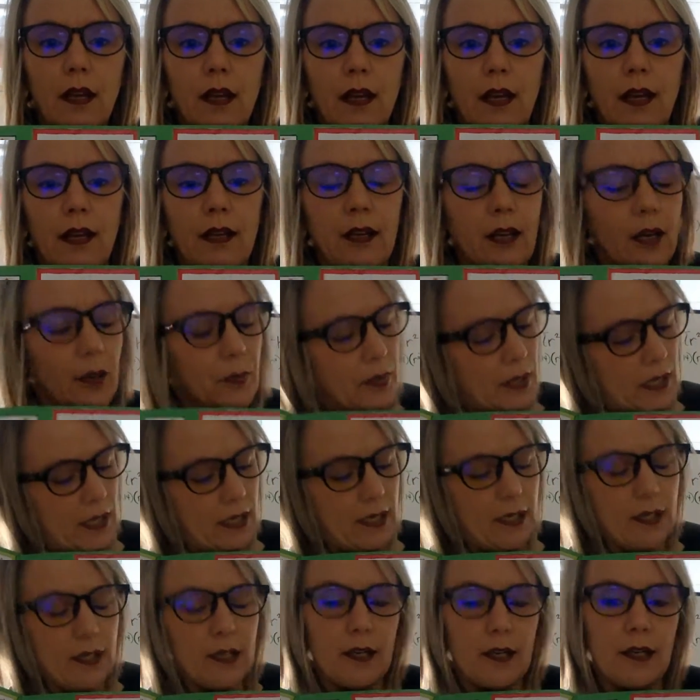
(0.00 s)
and up
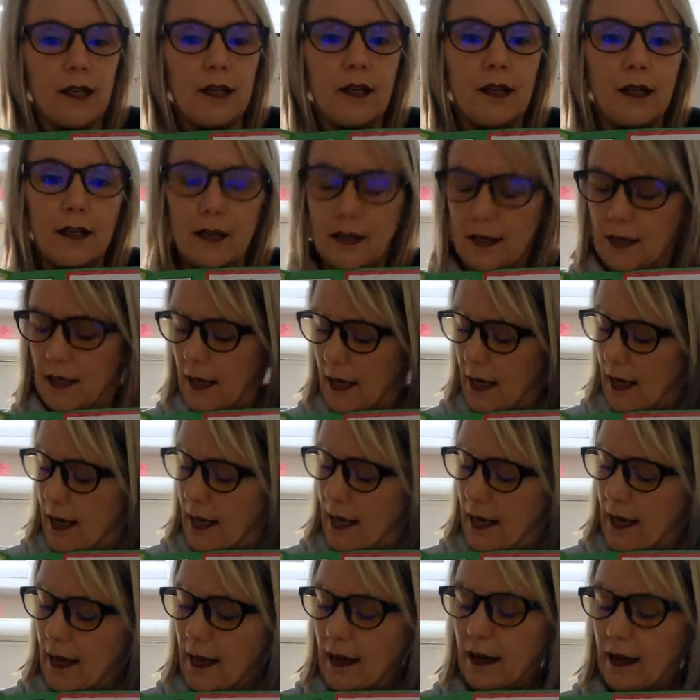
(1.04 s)
here
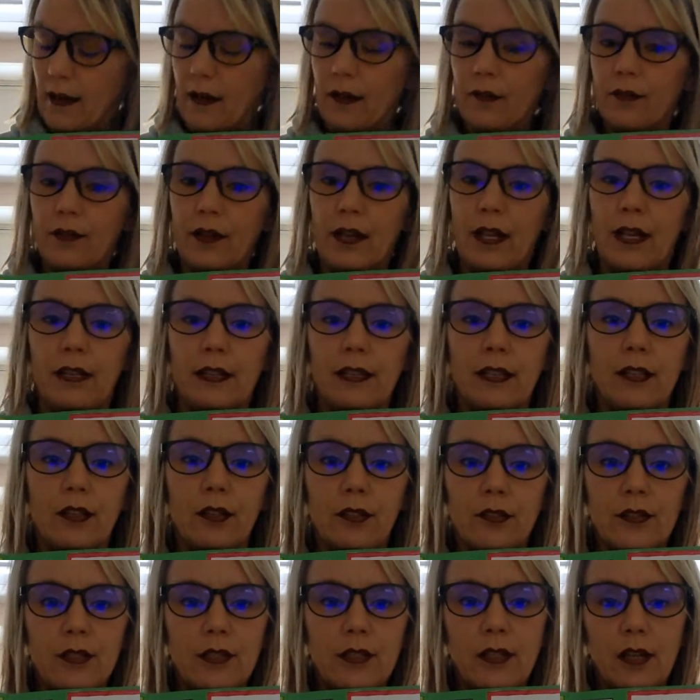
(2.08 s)
I have a
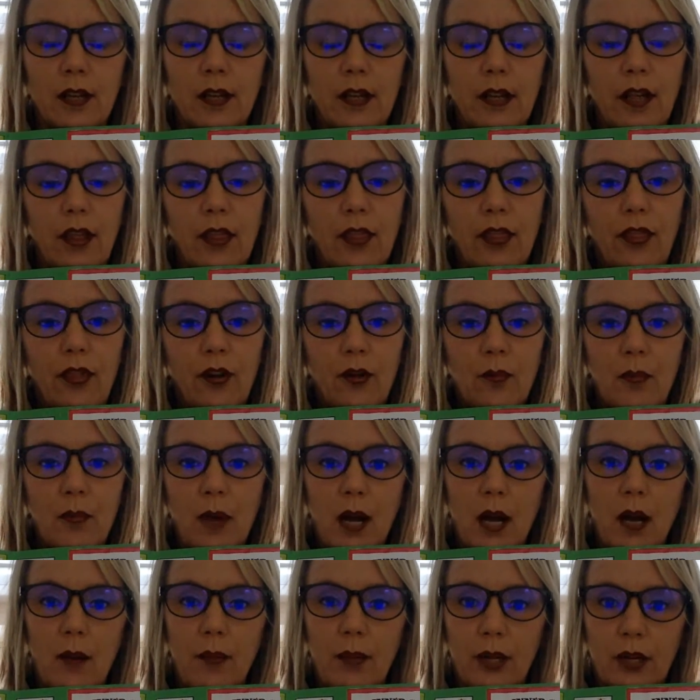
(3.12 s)
little
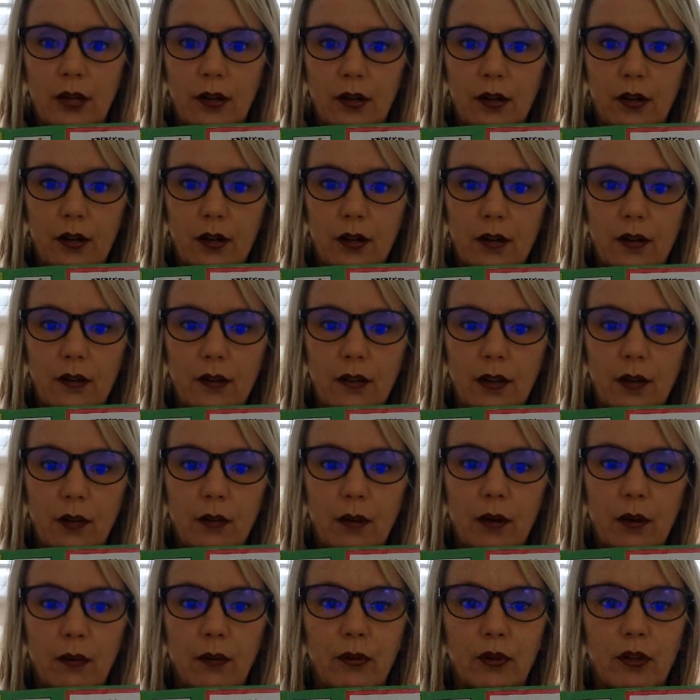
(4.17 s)
thermometer that
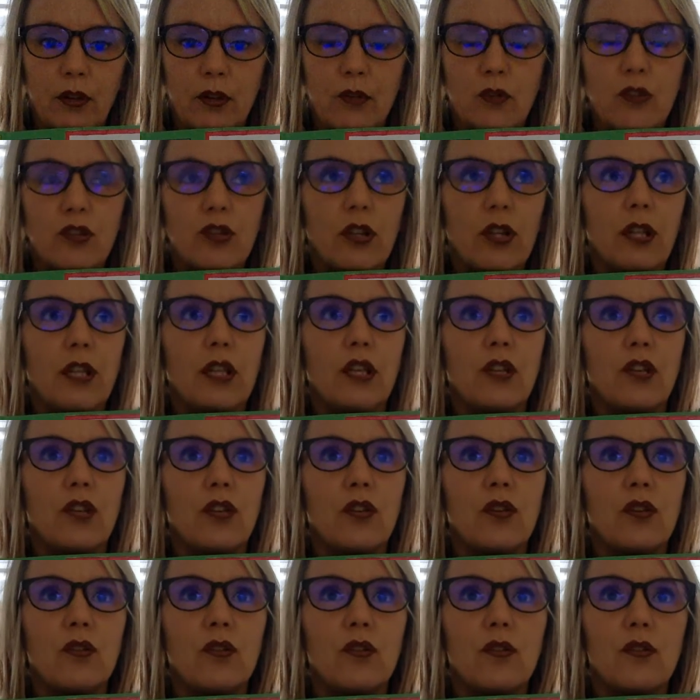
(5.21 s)
we would usually
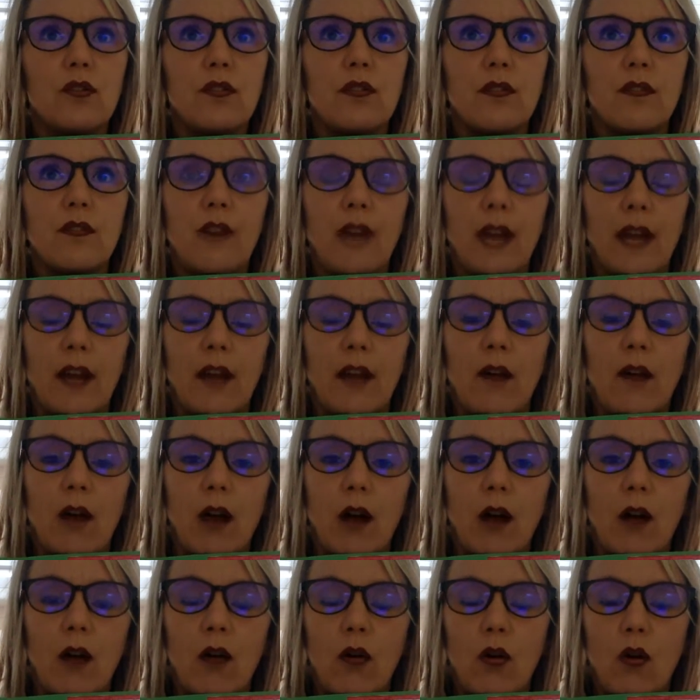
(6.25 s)
use to find out
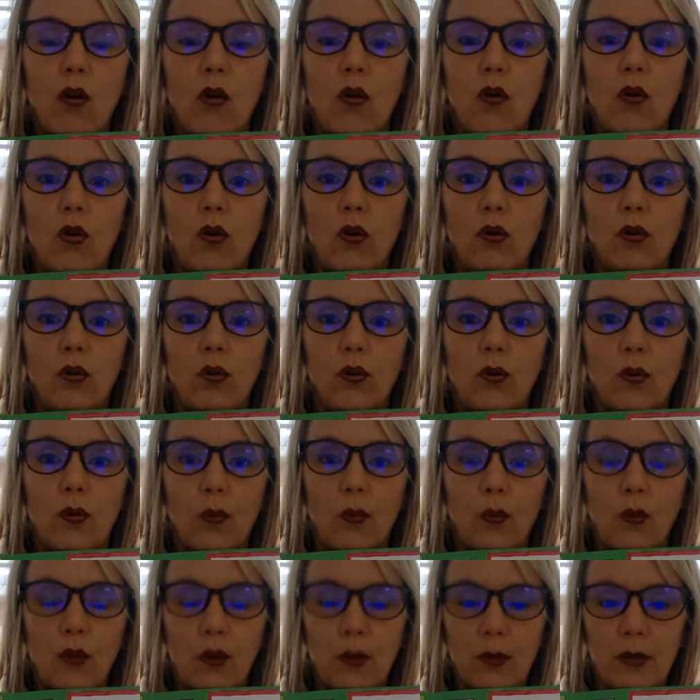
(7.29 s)
how cold or
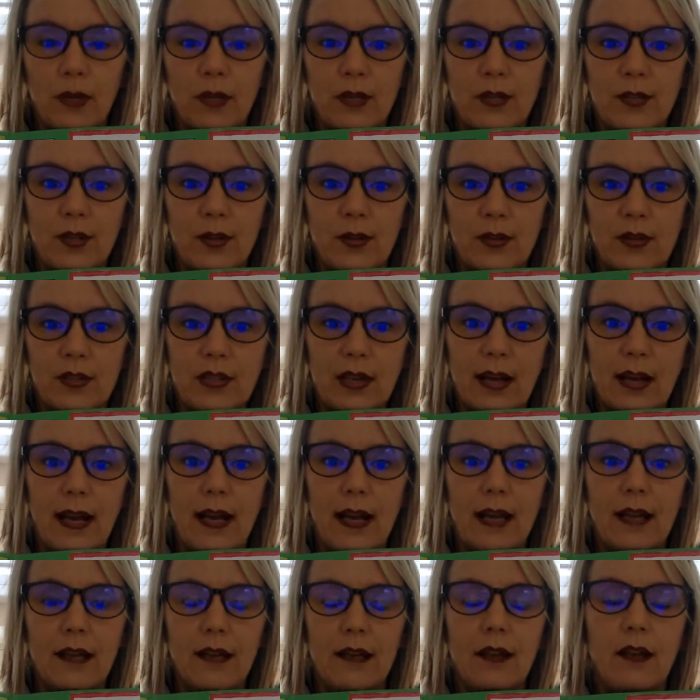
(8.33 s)
warm it is
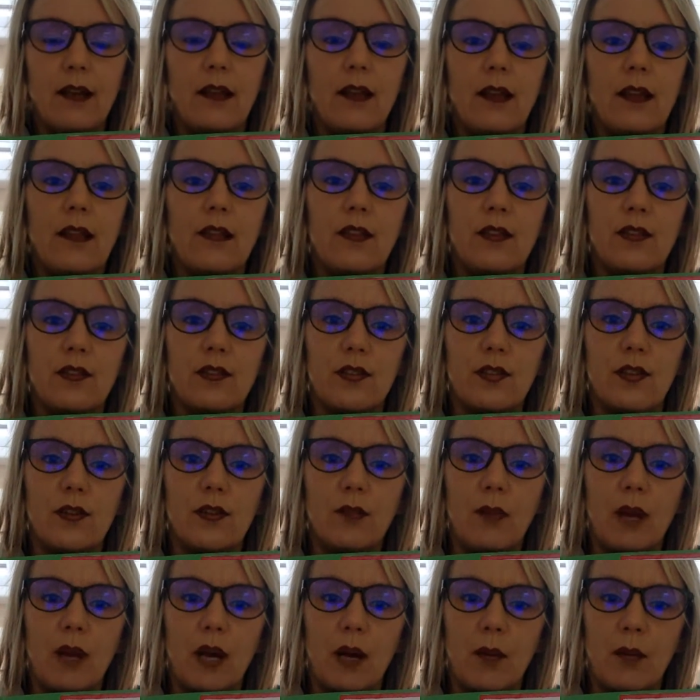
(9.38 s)
outside. This
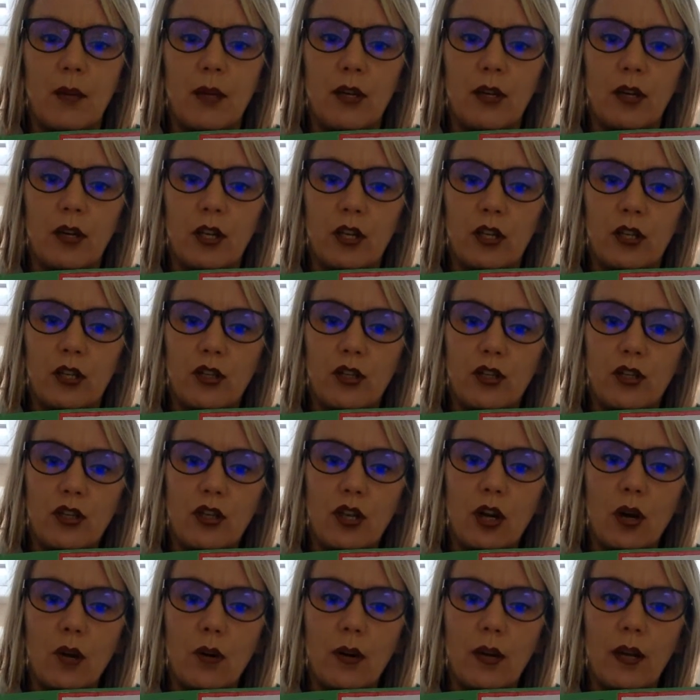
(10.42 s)
thermometer is
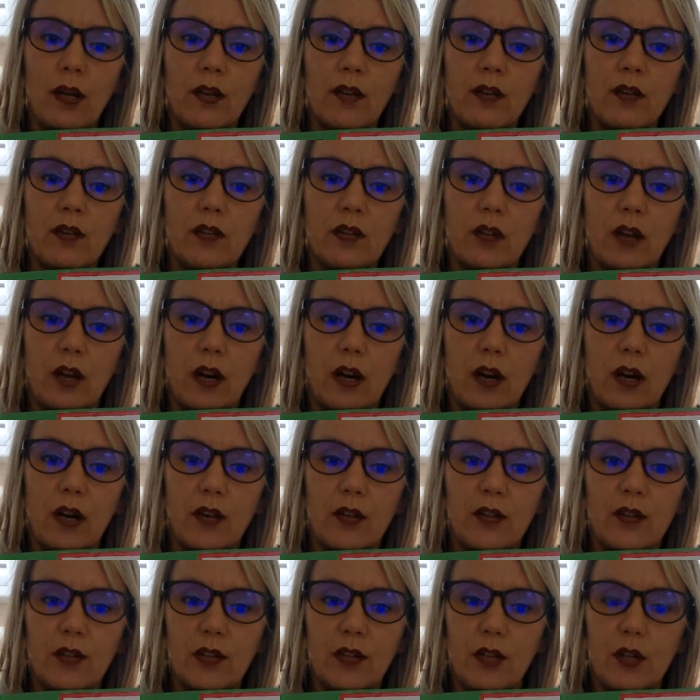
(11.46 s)
showing
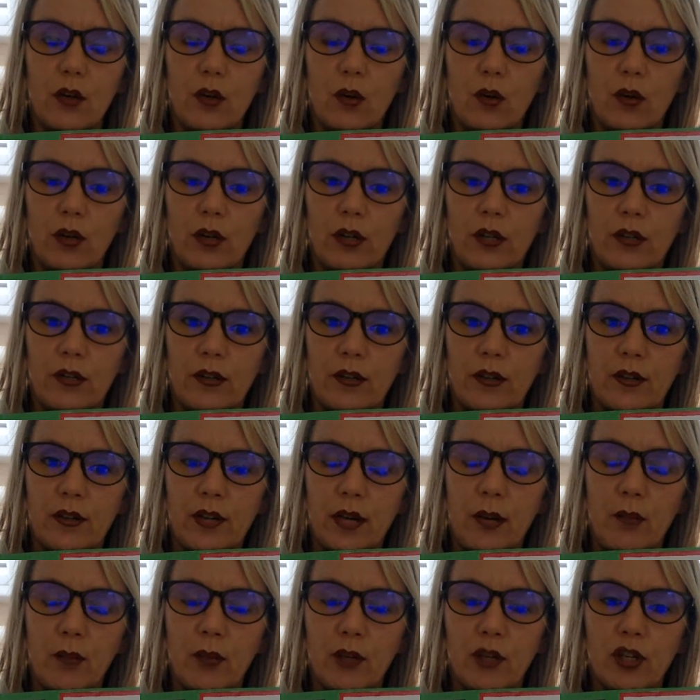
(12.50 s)
stars according to their
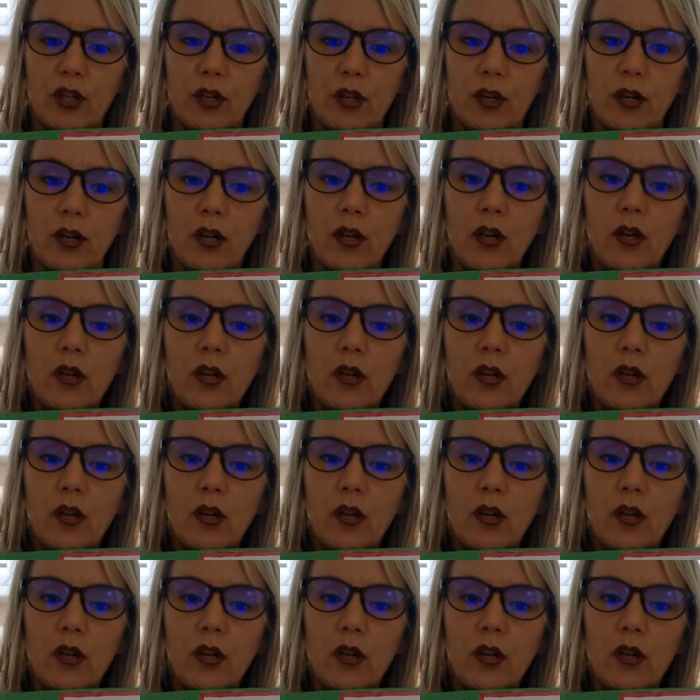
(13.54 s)
temperature.